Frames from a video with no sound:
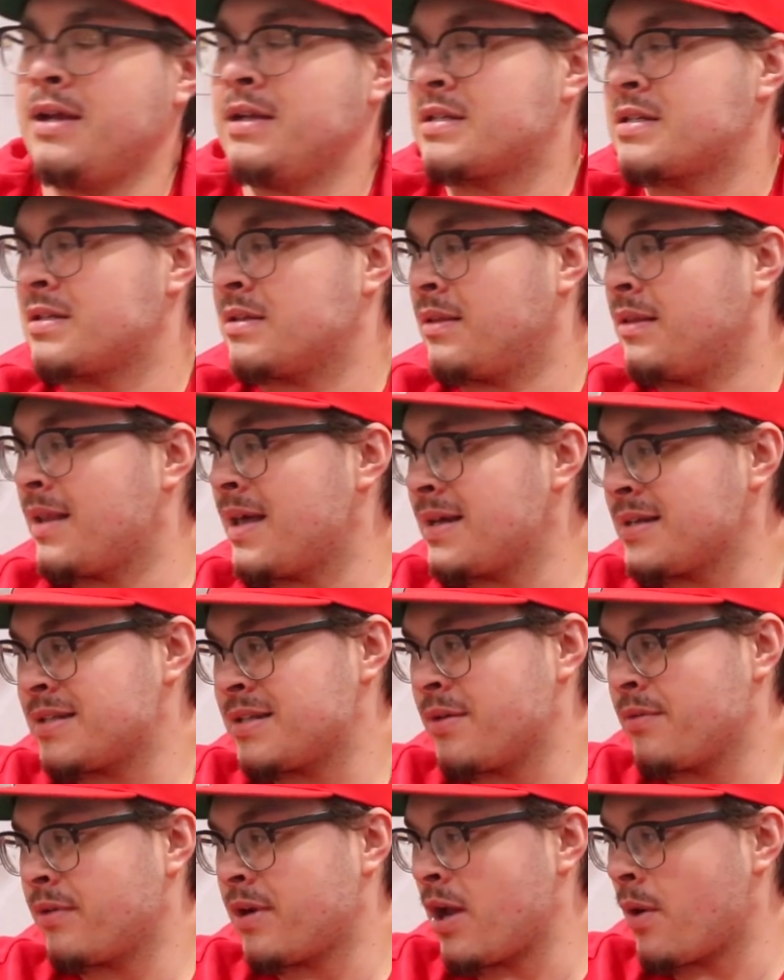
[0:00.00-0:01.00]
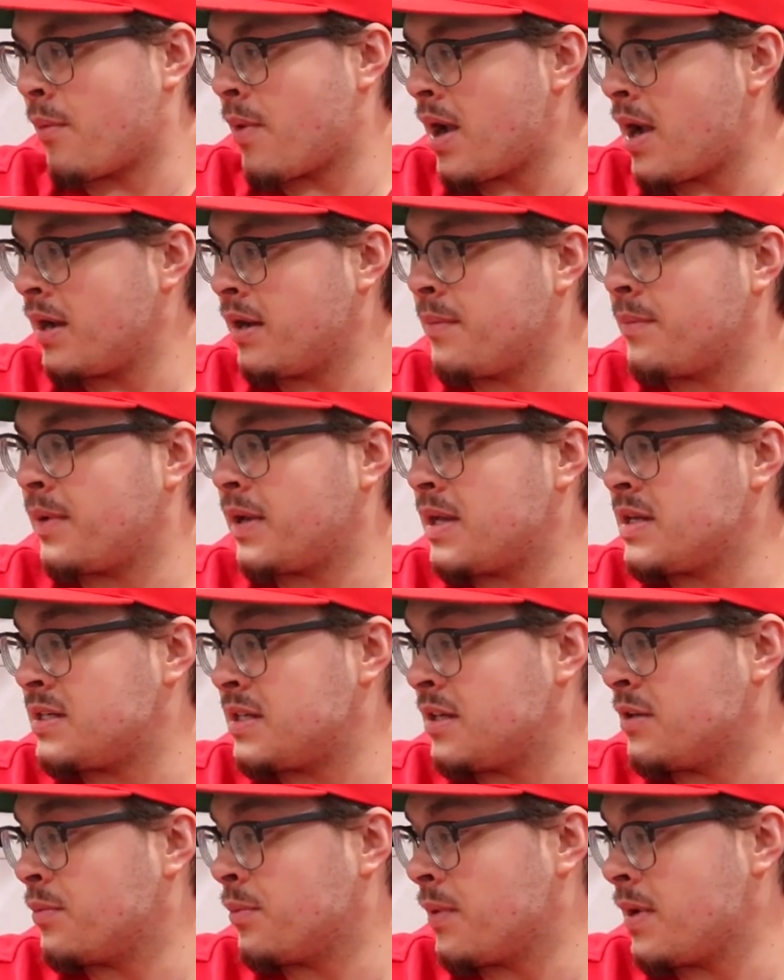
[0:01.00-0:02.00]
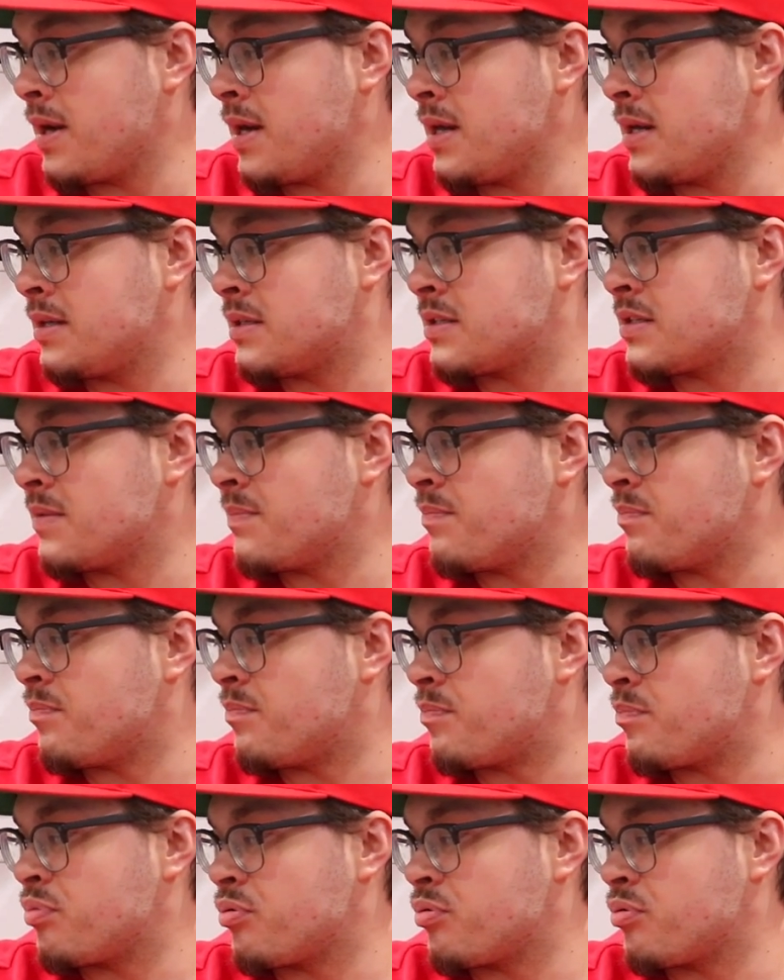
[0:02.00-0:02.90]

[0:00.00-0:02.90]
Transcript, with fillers: It's less than what I wanted, but I did read some